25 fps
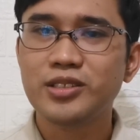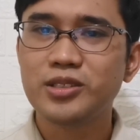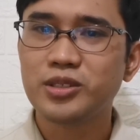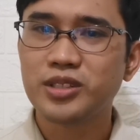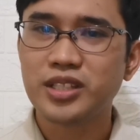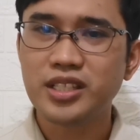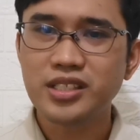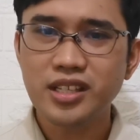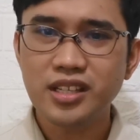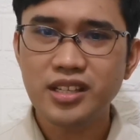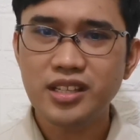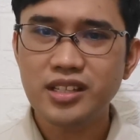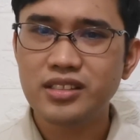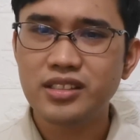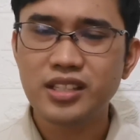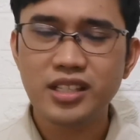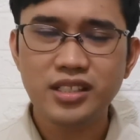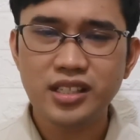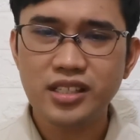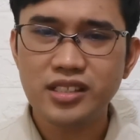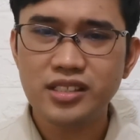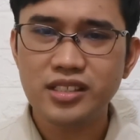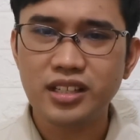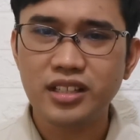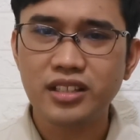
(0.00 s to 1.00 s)
So
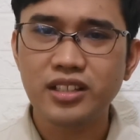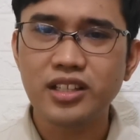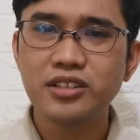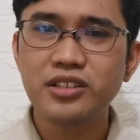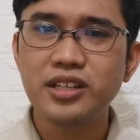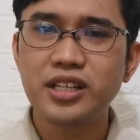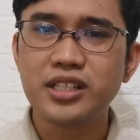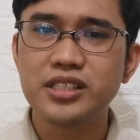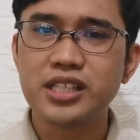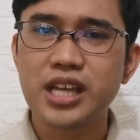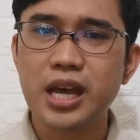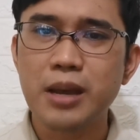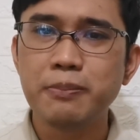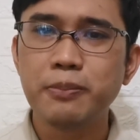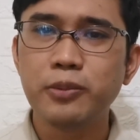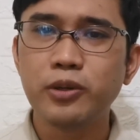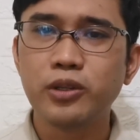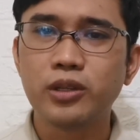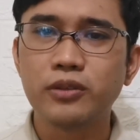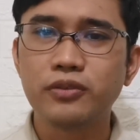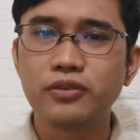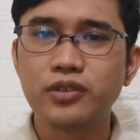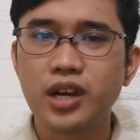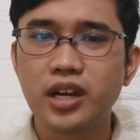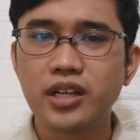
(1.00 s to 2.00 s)
this is a clear
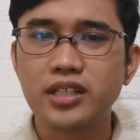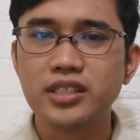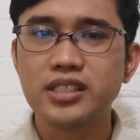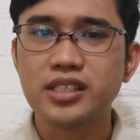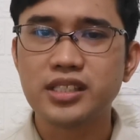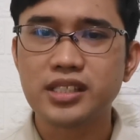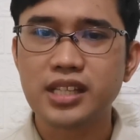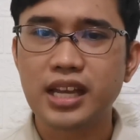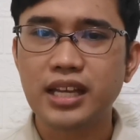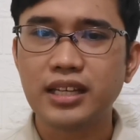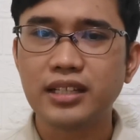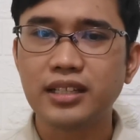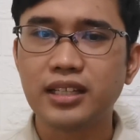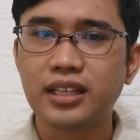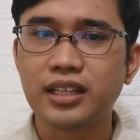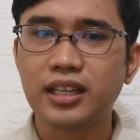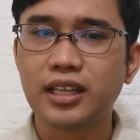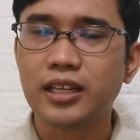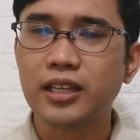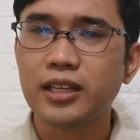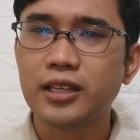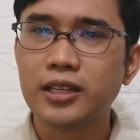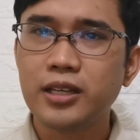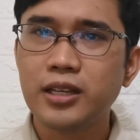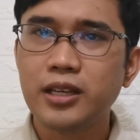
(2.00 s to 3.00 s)
example of card
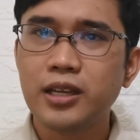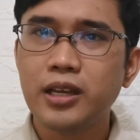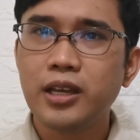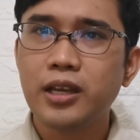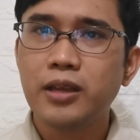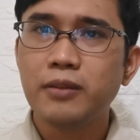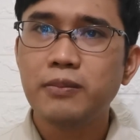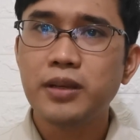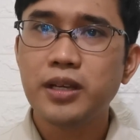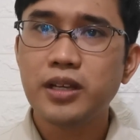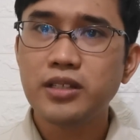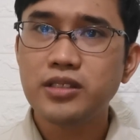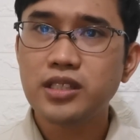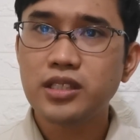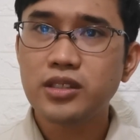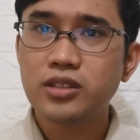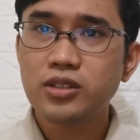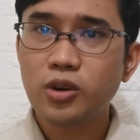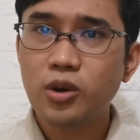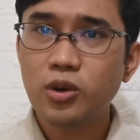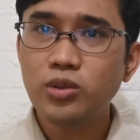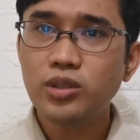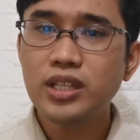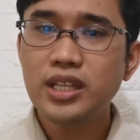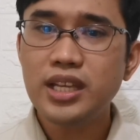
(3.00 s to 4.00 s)
stacking because it
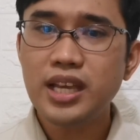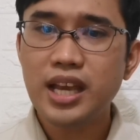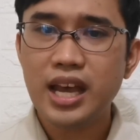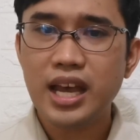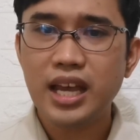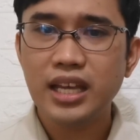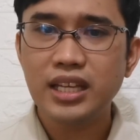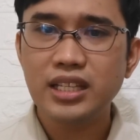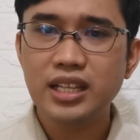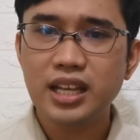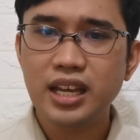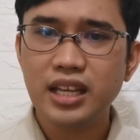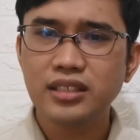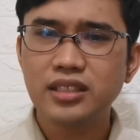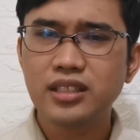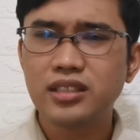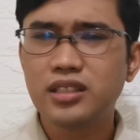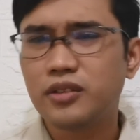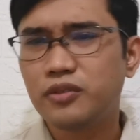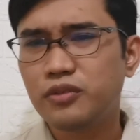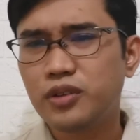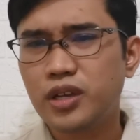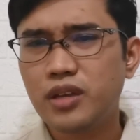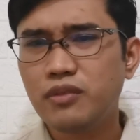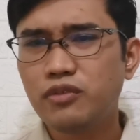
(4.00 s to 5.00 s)
only highlighted
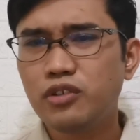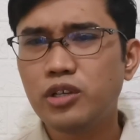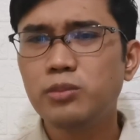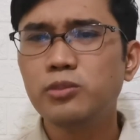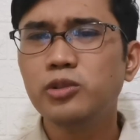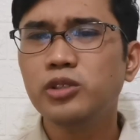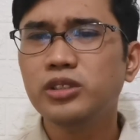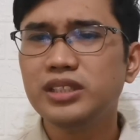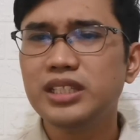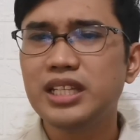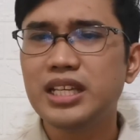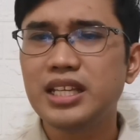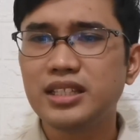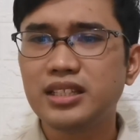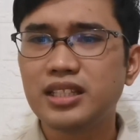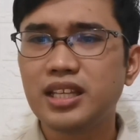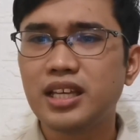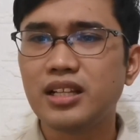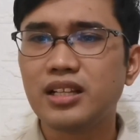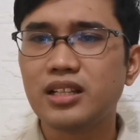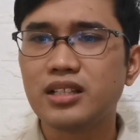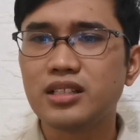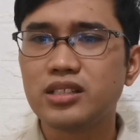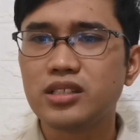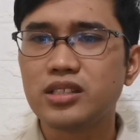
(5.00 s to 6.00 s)
the favorable
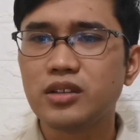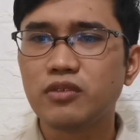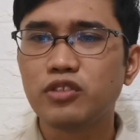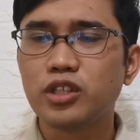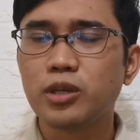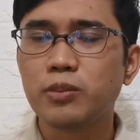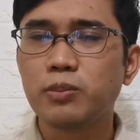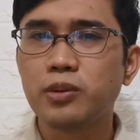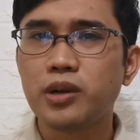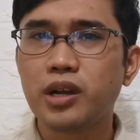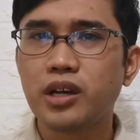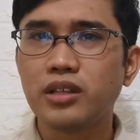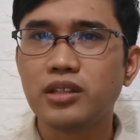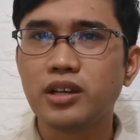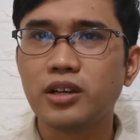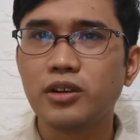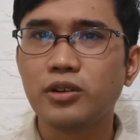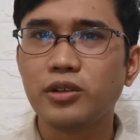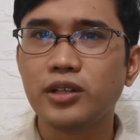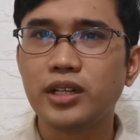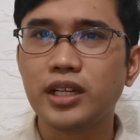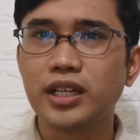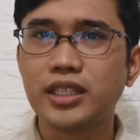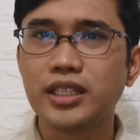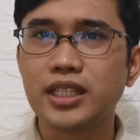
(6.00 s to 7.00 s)
details of the product
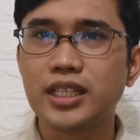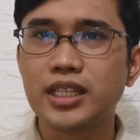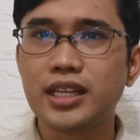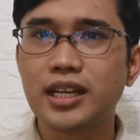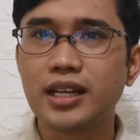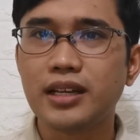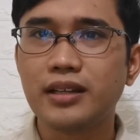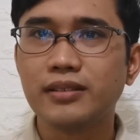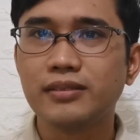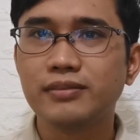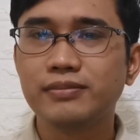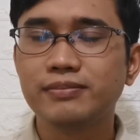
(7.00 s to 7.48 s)
or idea.